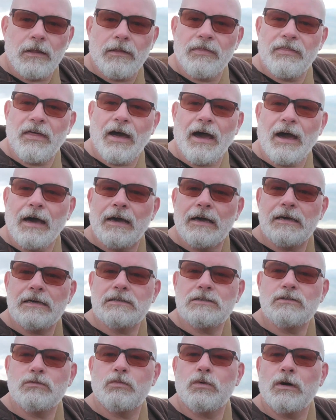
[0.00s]
that
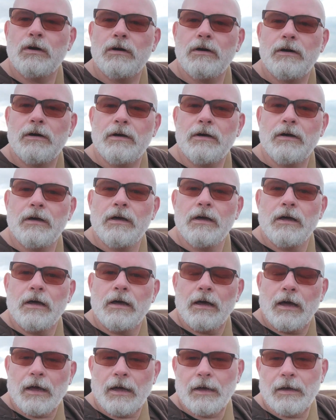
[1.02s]
is where
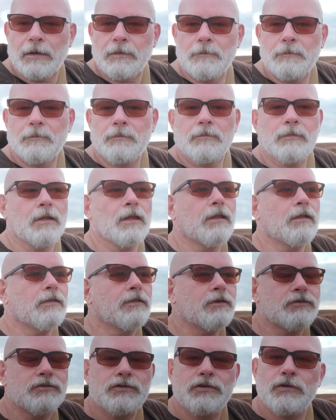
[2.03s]

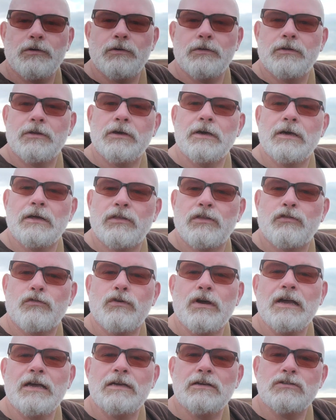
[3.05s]
the
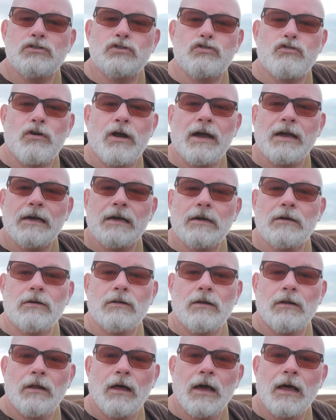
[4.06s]
three
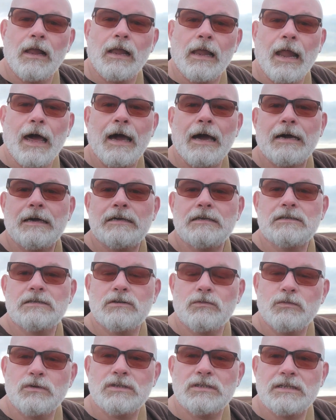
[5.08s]
triangle lights
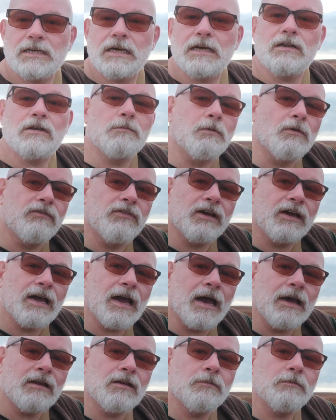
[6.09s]
were seen above the
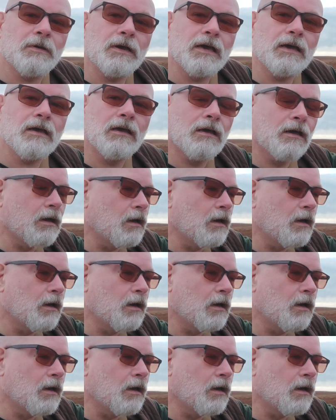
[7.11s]
canopy